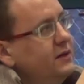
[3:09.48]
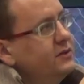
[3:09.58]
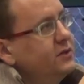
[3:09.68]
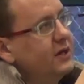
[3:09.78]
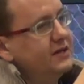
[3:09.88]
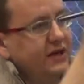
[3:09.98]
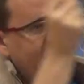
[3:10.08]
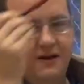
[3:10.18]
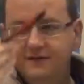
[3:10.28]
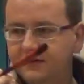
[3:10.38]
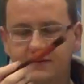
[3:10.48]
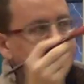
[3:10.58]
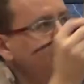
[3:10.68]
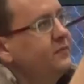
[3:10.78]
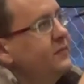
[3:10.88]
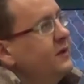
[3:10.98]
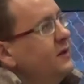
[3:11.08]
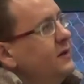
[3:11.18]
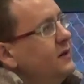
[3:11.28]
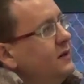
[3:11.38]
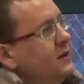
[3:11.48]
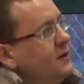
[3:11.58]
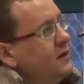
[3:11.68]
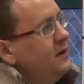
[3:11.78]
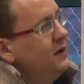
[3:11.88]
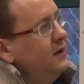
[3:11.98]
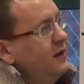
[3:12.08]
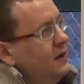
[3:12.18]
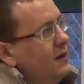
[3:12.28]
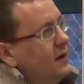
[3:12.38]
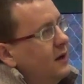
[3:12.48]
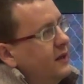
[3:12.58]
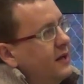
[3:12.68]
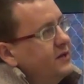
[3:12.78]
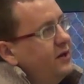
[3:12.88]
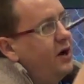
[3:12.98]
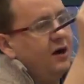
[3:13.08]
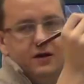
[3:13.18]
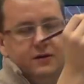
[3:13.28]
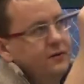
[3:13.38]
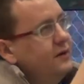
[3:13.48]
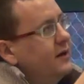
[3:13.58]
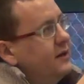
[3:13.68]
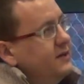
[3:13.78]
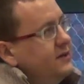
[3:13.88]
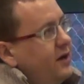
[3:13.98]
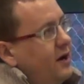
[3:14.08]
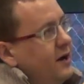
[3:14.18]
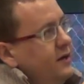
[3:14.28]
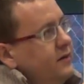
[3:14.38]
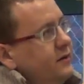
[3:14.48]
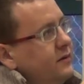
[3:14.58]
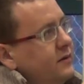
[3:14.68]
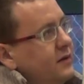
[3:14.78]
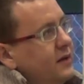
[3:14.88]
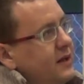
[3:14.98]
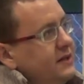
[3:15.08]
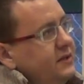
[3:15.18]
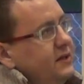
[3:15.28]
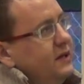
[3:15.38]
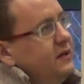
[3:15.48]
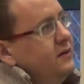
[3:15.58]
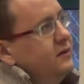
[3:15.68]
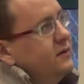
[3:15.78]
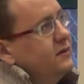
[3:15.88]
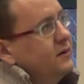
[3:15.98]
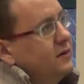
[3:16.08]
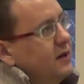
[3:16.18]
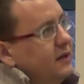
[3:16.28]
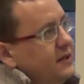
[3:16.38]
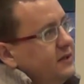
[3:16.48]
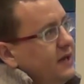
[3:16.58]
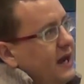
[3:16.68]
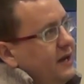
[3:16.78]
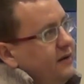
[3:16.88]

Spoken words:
So there's an F, and there's an R, and there's an I, and there's an E, and there's an N,